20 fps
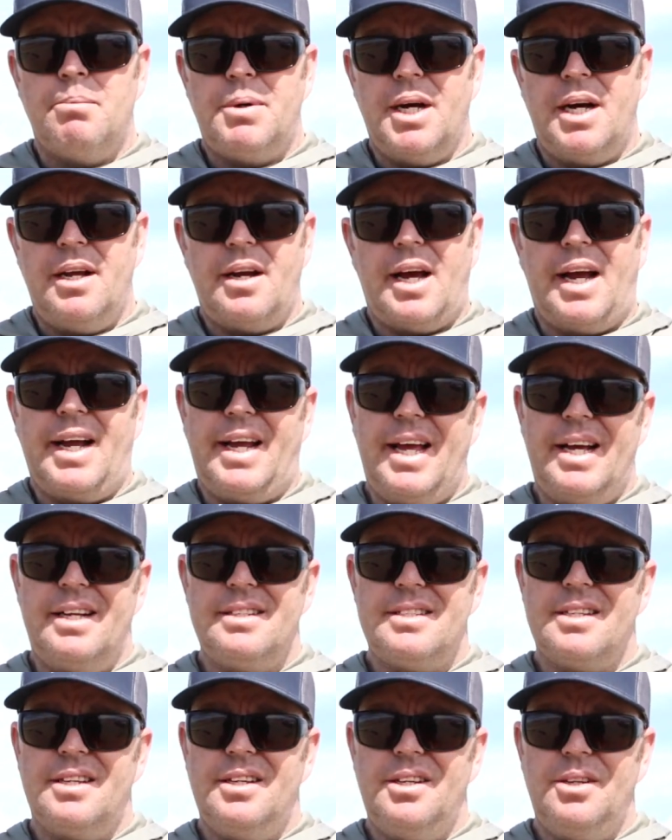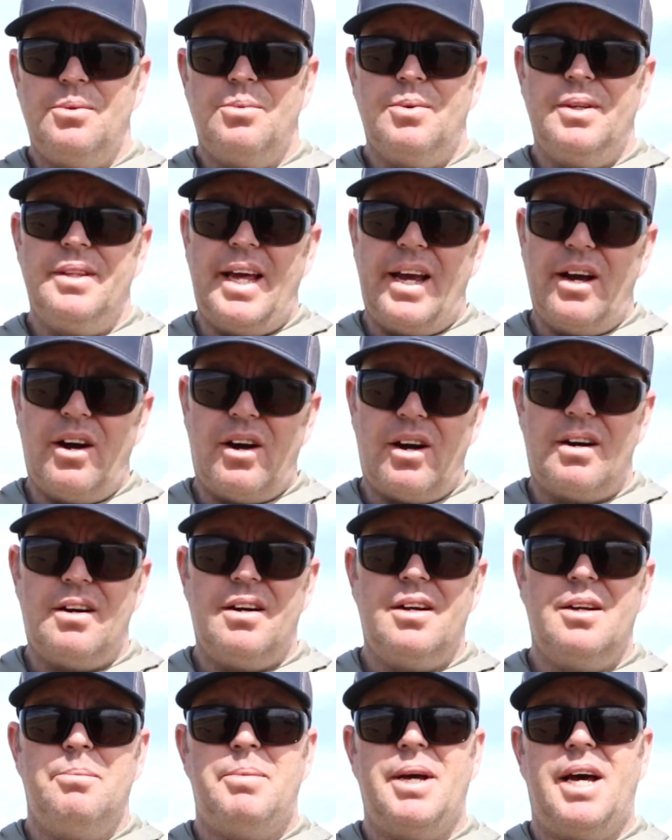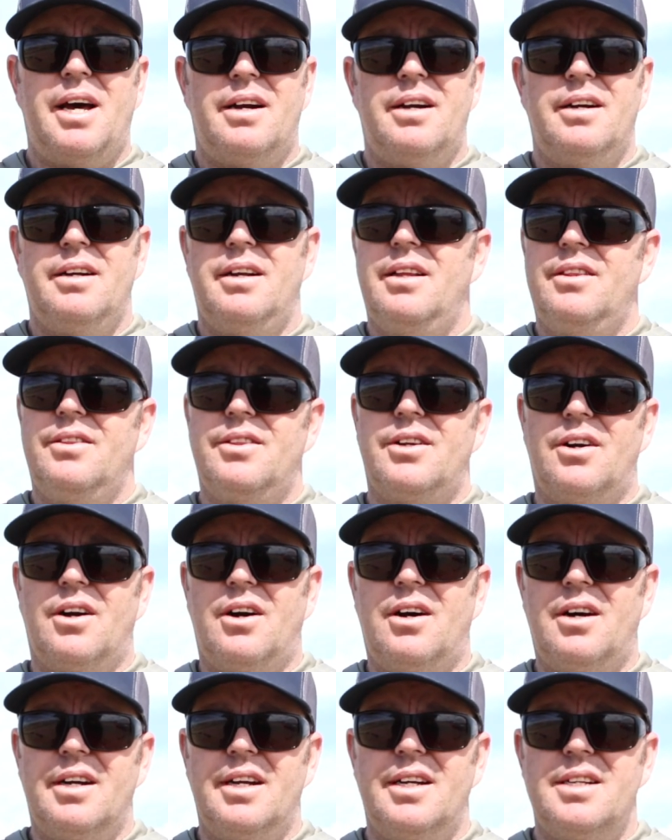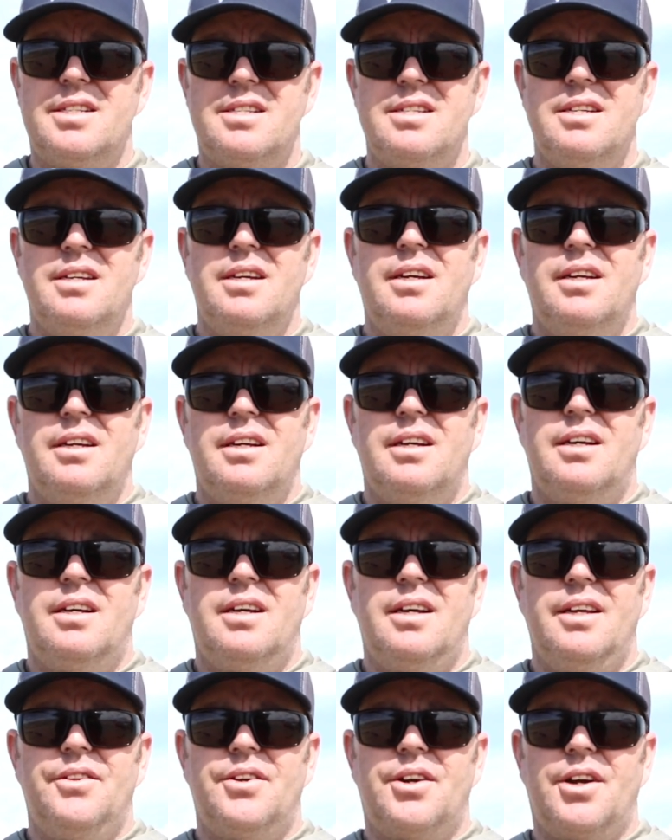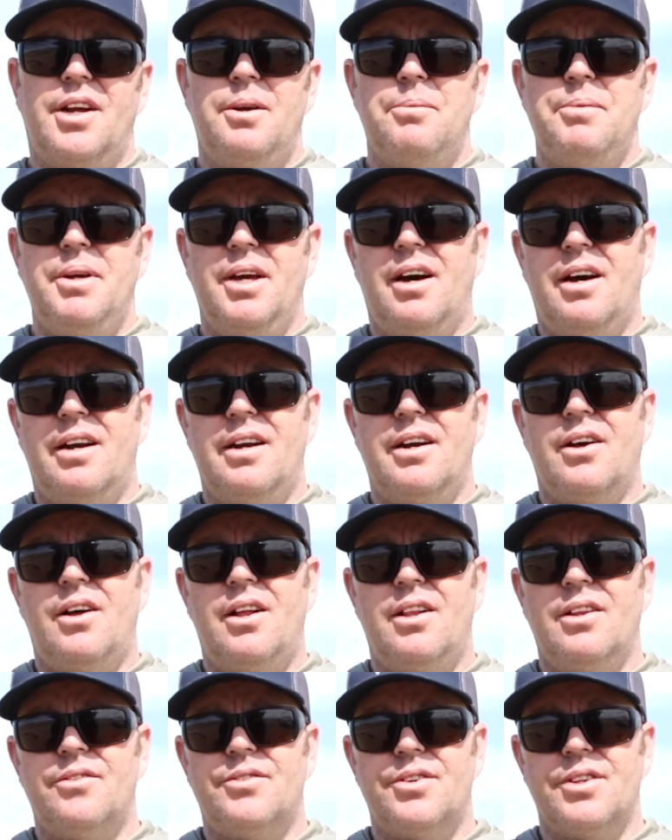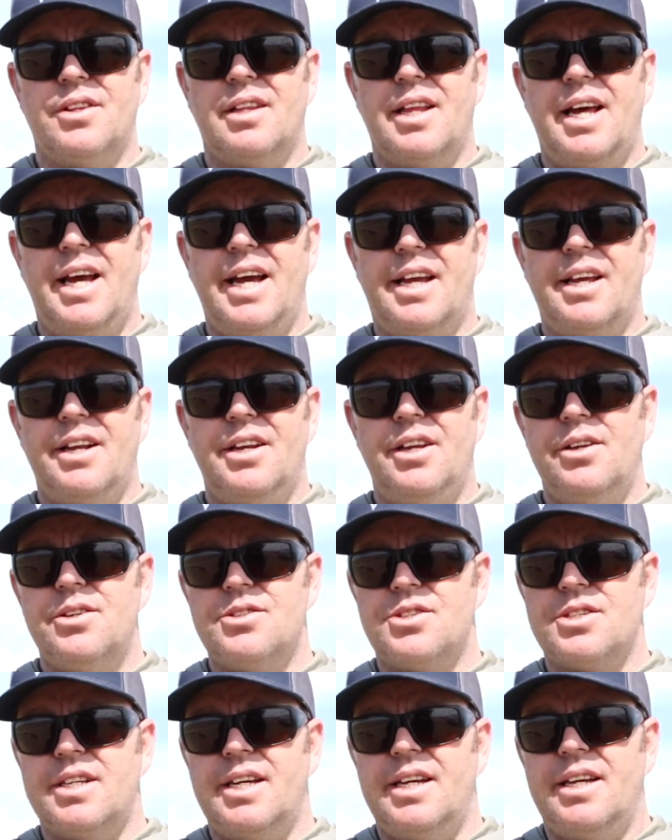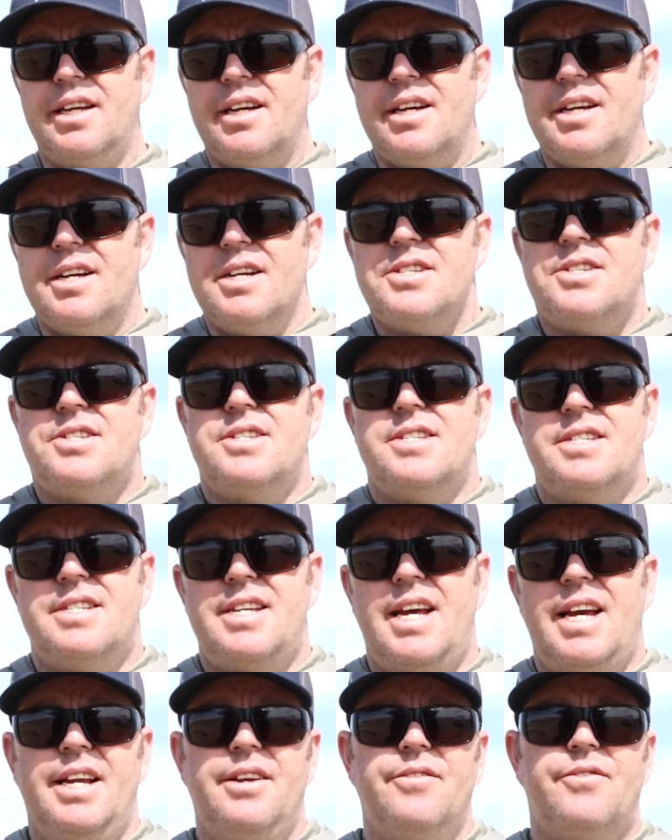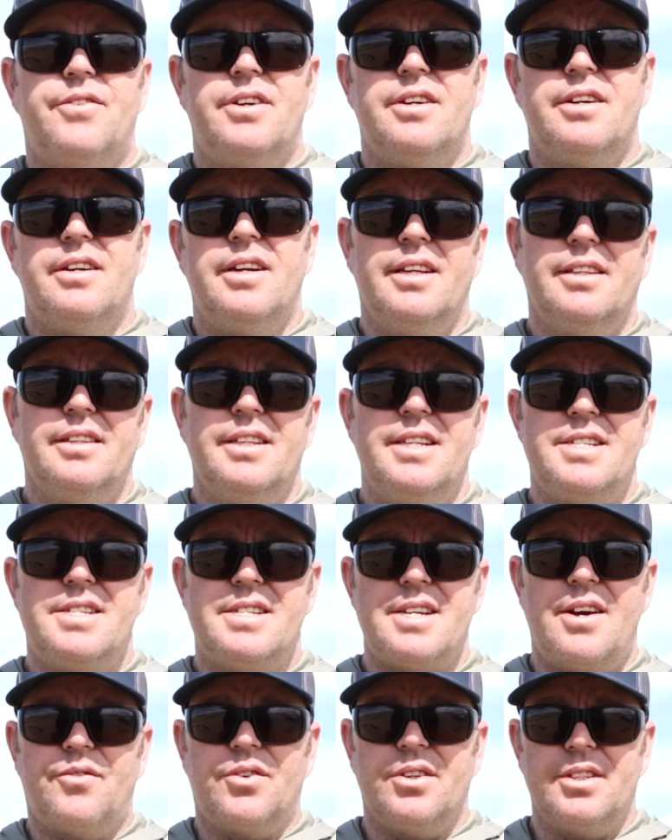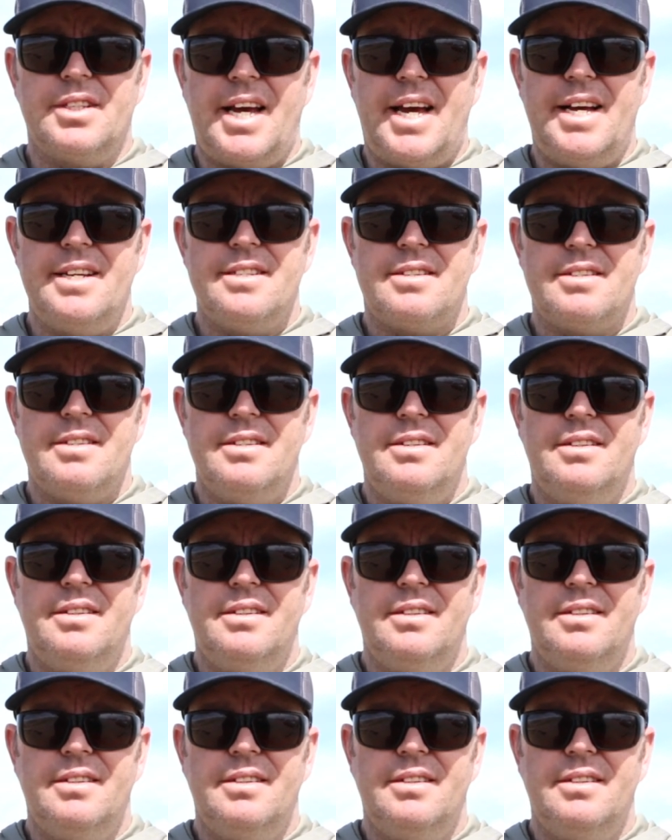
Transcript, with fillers: But I can tell you when they are on a pattern, they're on it, and they're going to be on it all over the lake and usually sustained for at least several days.